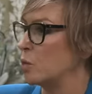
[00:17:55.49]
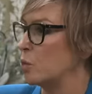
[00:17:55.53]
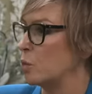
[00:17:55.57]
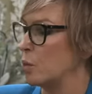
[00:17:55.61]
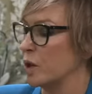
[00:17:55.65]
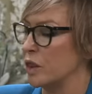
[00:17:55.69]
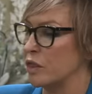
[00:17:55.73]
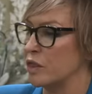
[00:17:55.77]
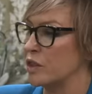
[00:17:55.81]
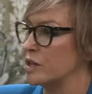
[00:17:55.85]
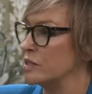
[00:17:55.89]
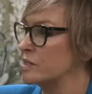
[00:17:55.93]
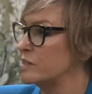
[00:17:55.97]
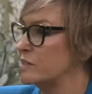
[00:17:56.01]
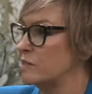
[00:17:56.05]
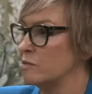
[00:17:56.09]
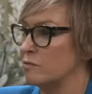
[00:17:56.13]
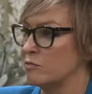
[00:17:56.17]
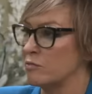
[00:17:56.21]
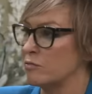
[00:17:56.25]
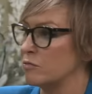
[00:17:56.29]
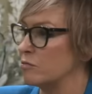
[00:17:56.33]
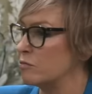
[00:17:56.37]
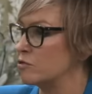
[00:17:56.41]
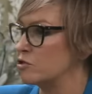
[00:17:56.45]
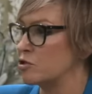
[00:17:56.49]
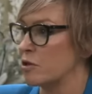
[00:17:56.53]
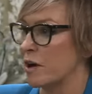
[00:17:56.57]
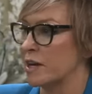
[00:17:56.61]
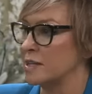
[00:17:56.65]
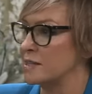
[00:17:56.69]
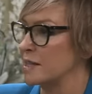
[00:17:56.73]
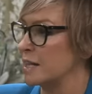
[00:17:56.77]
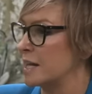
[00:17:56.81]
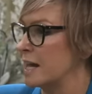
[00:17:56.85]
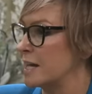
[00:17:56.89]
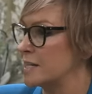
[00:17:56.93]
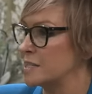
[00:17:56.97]
with this
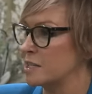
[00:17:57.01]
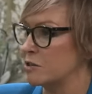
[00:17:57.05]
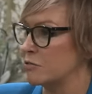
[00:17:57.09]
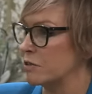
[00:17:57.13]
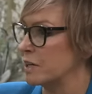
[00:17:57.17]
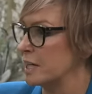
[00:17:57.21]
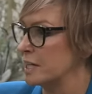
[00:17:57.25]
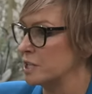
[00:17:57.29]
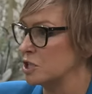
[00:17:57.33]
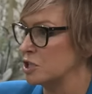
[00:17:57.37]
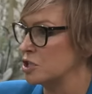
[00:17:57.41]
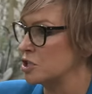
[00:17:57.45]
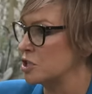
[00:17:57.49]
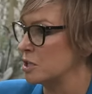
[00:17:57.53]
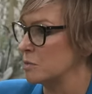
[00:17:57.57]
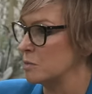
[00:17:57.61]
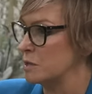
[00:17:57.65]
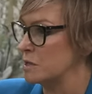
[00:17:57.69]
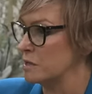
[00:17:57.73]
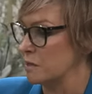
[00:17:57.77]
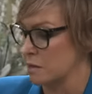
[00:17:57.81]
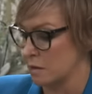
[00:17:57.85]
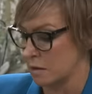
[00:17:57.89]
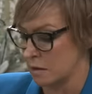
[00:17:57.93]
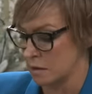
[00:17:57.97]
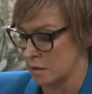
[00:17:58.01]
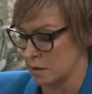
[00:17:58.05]
transatlantic relationship, isn't